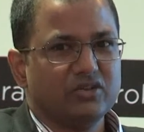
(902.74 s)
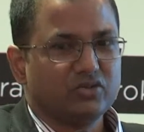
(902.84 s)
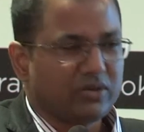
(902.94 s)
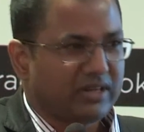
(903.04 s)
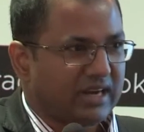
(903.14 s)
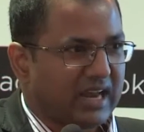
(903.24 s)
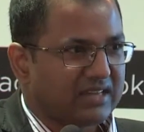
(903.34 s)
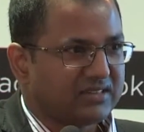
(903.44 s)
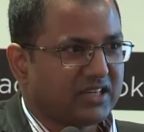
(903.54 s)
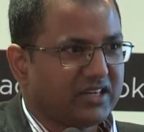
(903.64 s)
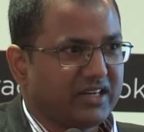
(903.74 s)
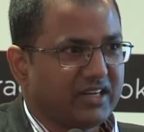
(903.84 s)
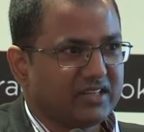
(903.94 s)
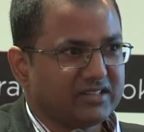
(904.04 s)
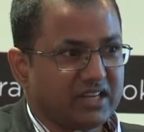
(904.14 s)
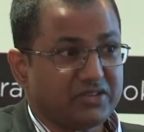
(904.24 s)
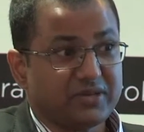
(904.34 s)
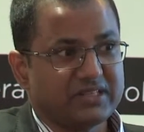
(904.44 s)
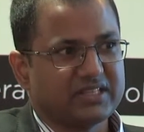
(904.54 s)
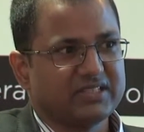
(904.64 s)
So in last 30 years, the
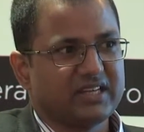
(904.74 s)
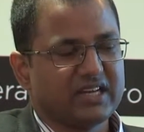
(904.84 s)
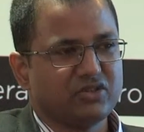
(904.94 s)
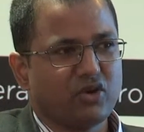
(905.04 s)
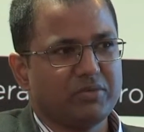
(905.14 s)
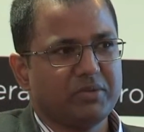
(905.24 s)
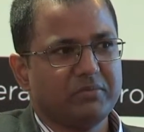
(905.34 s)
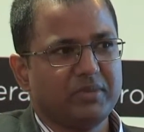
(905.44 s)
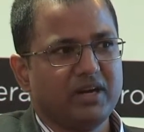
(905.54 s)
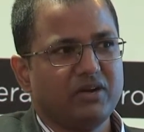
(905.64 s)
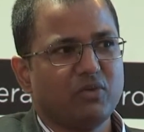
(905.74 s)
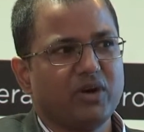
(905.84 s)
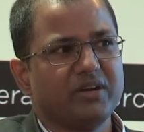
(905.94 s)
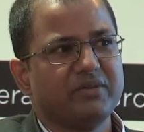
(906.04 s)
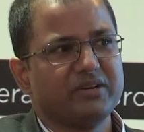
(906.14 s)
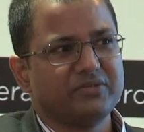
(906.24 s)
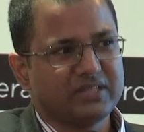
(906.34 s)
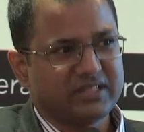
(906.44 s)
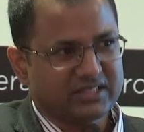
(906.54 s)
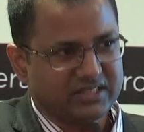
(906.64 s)
infrastructure has not been built. Whatever
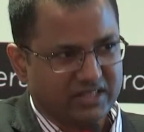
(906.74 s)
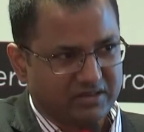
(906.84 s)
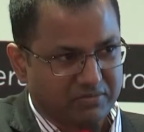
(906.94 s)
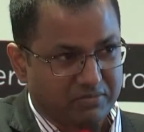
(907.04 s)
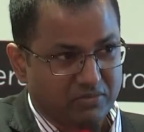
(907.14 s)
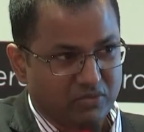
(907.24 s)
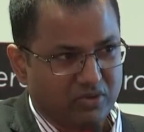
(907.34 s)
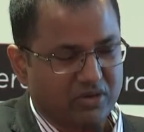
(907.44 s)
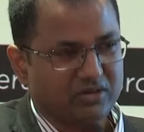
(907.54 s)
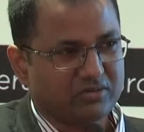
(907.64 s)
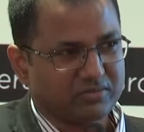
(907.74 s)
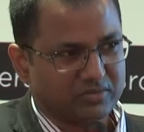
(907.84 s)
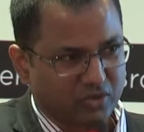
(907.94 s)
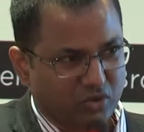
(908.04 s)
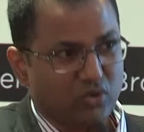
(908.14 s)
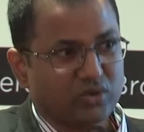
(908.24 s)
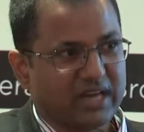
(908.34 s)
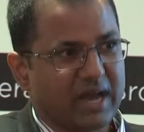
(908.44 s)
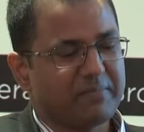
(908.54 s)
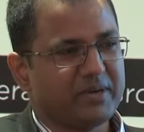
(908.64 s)
infrastructure growth
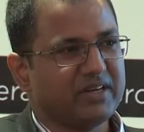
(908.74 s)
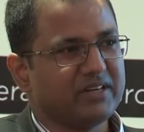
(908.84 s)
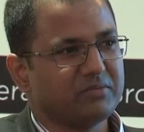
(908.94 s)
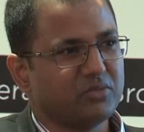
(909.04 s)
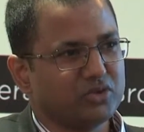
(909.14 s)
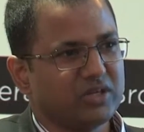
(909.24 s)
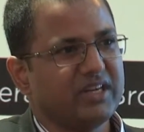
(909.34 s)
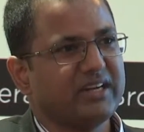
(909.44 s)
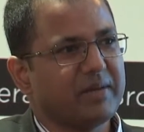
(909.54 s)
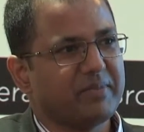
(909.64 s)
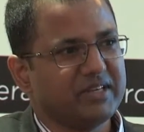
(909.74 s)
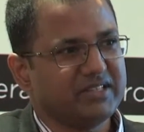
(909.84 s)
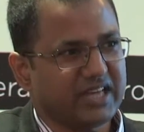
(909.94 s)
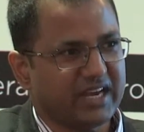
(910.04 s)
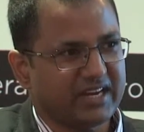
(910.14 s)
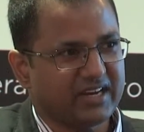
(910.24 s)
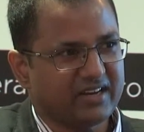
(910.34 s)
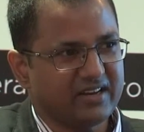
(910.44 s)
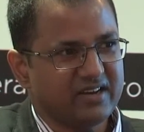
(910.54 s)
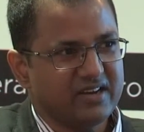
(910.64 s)
happened, mostly it happened in China.
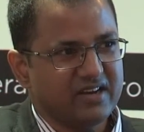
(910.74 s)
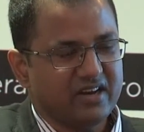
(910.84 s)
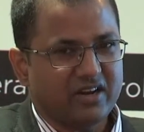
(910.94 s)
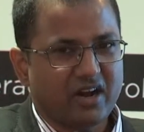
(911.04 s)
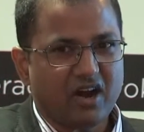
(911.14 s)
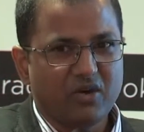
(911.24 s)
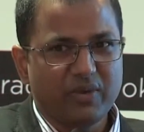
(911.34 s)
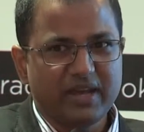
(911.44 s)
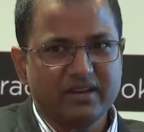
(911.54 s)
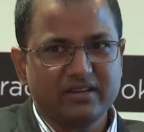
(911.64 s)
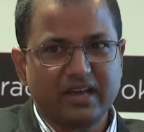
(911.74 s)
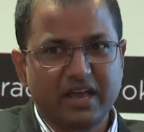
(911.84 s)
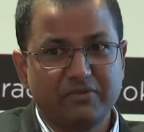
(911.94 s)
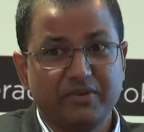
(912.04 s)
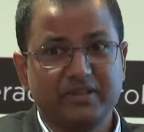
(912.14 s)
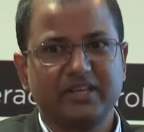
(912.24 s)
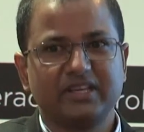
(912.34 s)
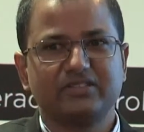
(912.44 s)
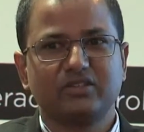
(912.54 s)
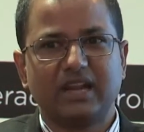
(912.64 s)
Now when everything
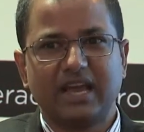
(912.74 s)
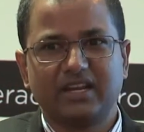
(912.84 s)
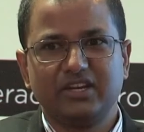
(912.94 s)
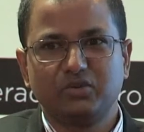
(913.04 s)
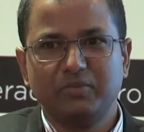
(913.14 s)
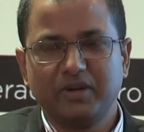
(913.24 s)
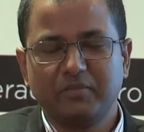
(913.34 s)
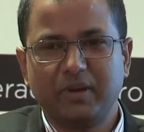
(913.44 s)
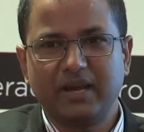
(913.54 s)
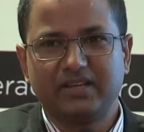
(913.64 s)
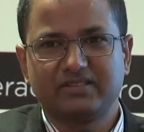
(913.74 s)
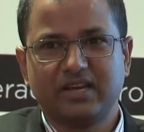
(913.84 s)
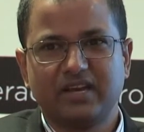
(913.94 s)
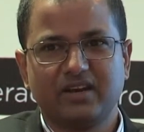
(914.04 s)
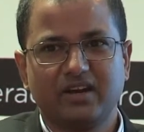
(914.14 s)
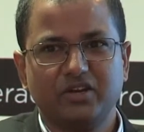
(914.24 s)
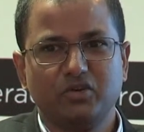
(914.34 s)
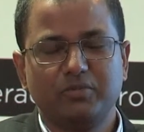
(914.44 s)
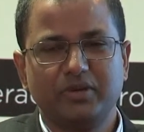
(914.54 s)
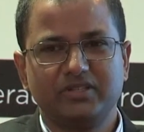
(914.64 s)
is likely to be replaced, right? A
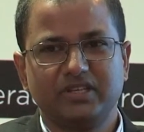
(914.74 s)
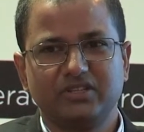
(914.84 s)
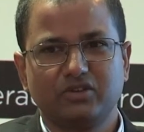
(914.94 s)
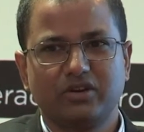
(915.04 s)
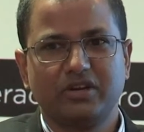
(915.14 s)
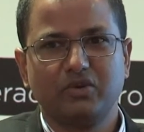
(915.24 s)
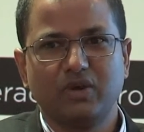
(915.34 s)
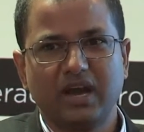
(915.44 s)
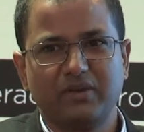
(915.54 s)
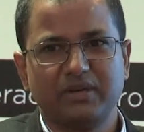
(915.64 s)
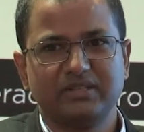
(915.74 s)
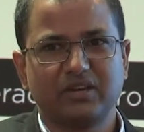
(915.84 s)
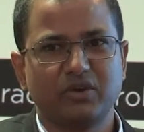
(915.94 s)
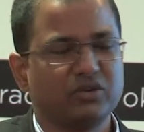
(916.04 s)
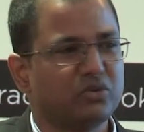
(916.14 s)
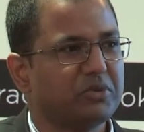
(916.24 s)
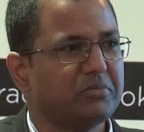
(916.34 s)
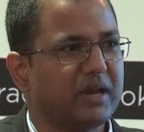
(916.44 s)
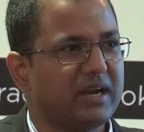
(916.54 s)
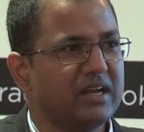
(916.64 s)
new bridges or new highways are going to be
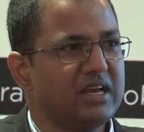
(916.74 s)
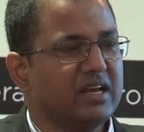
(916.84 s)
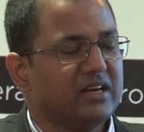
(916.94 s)
made,